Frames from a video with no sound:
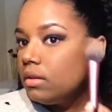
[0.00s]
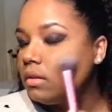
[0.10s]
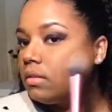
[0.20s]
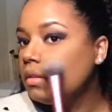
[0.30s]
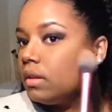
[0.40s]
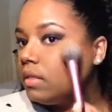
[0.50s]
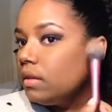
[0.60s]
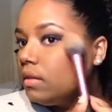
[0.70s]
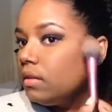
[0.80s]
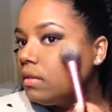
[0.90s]
Just like
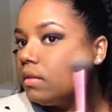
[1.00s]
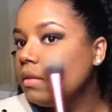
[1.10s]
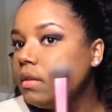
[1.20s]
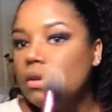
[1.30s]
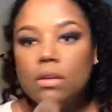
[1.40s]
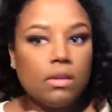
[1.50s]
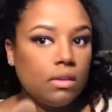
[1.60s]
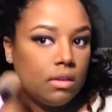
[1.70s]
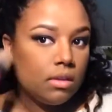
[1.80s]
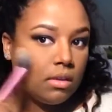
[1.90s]
this.
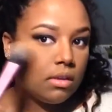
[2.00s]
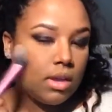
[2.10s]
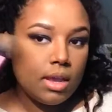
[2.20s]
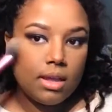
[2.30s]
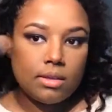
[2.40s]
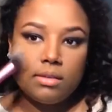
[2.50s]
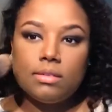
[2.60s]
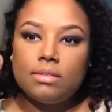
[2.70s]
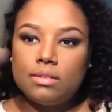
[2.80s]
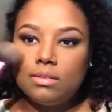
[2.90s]

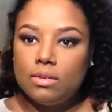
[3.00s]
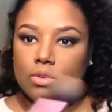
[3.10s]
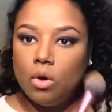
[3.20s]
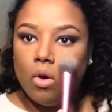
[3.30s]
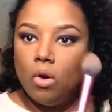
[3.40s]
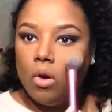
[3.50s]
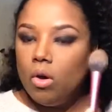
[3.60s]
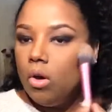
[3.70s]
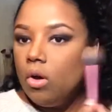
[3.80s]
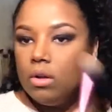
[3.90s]
Yes.
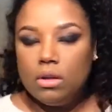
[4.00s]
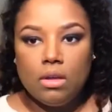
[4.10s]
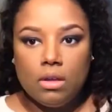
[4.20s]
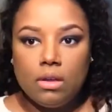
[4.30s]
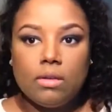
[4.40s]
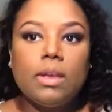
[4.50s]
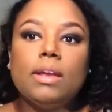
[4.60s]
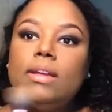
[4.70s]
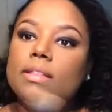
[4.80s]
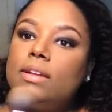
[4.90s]
Oh.
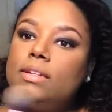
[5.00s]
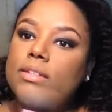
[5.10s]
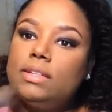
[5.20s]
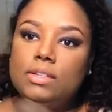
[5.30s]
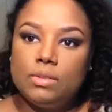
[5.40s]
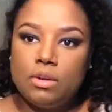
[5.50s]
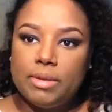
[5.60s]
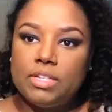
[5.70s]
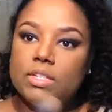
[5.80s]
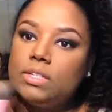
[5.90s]
Okay, and then I just like to do it on
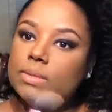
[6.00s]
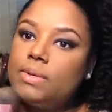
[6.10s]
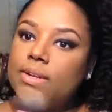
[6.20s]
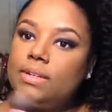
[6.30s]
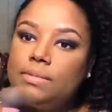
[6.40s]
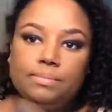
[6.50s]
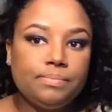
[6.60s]
my chin as well.